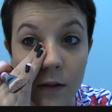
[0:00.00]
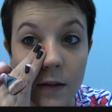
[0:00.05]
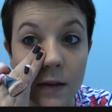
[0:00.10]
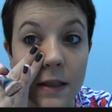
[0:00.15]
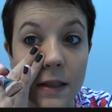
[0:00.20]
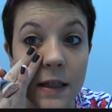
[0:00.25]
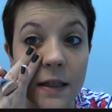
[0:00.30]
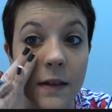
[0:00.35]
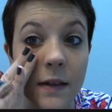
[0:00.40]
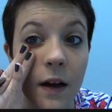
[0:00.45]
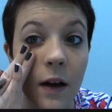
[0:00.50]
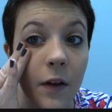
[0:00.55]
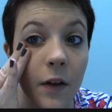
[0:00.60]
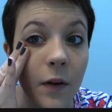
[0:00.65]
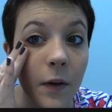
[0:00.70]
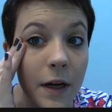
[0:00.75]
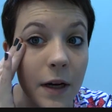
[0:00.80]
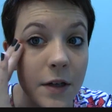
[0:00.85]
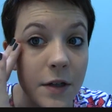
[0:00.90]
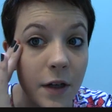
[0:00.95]

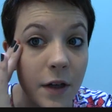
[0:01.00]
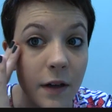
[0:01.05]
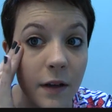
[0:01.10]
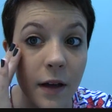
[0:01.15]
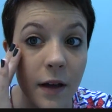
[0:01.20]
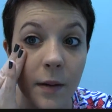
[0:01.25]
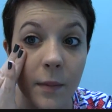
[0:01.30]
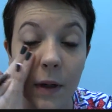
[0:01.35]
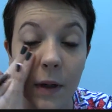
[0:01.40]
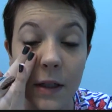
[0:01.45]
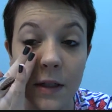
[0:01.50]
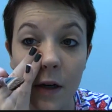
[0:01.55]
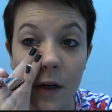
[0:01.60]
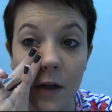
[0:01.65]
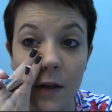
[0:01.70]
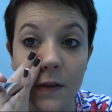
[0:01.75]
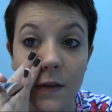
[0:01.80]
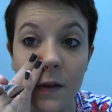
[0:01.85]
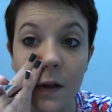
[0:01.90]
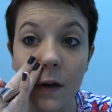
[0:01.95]
discoloration, like my
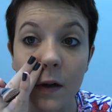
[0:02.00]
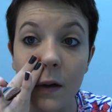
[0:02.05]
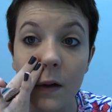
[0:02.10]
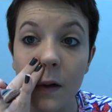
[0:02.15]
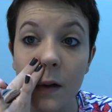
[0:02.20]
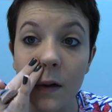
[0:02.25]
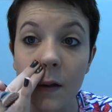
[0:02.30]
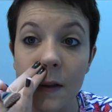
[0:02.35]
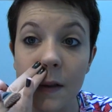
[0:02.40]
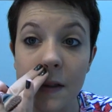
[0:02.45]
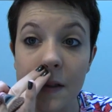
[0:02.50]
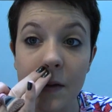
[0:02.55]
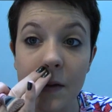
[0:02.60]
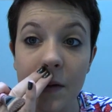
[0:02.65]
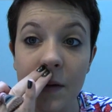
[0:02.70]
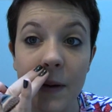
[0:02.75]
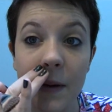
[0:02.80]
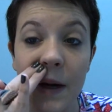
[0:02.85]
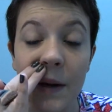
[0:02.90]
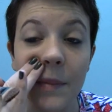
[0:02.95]
dark circles
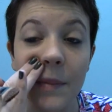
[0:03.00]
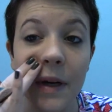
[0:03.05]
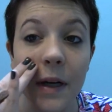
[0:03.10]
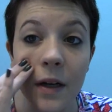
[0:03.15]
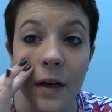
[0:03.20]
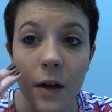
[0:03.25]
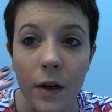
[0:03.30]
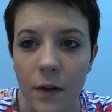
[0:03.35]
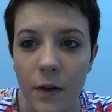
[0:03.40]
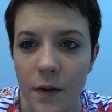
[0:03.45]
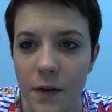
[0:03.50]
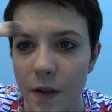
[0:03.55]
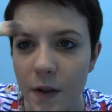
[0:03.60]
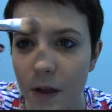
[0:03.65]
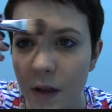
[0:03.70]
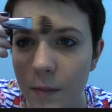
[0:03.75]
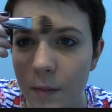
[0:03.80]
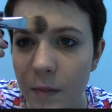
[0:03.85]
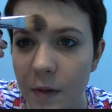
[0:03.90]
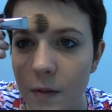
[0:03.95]
or around my nose or
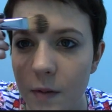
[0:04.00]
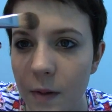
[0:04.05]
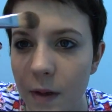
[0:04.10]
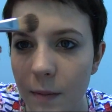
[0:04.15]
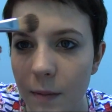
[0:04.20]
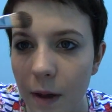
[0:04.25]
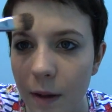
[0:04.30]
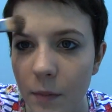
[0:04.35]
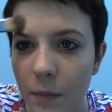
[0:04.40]
in between my